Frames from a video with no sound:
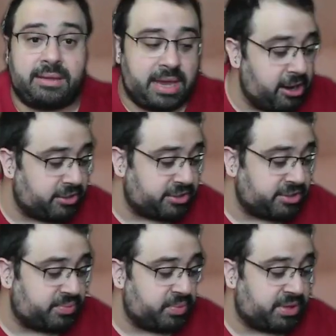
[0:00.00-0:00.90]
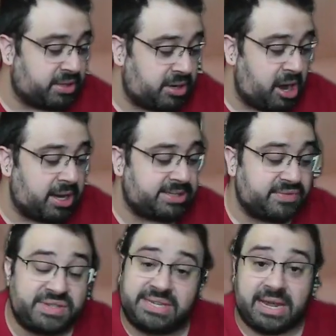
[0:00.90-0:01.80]
characters with the cost
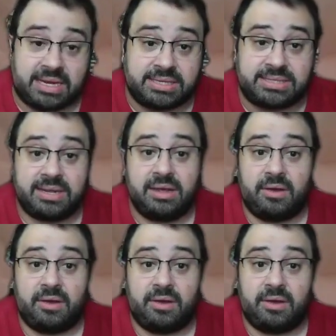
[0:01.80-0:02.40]
of 6